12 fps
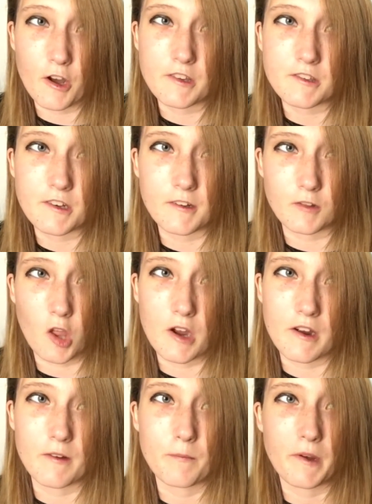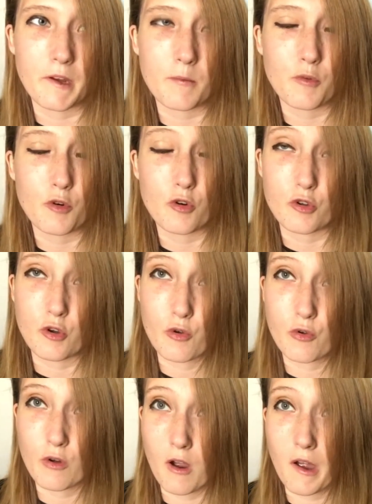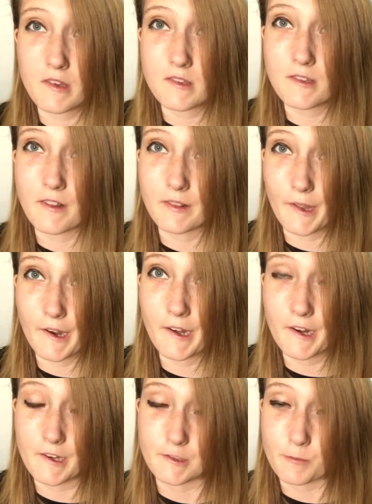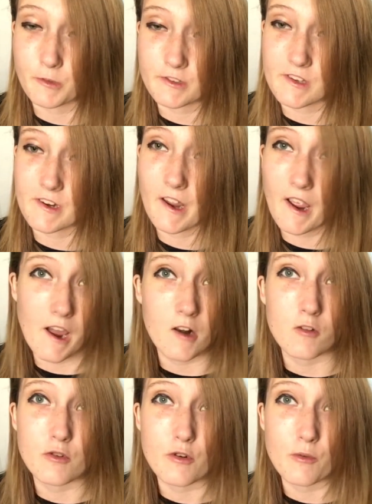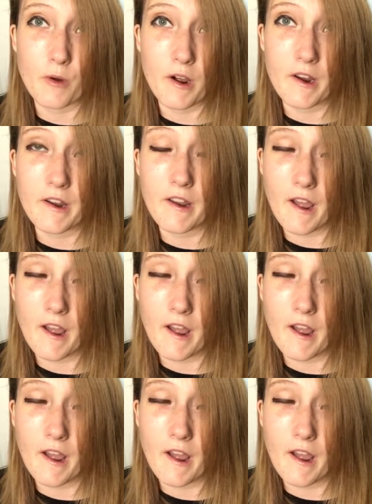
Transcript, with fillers: a lot of people do not like his music. I don't know why.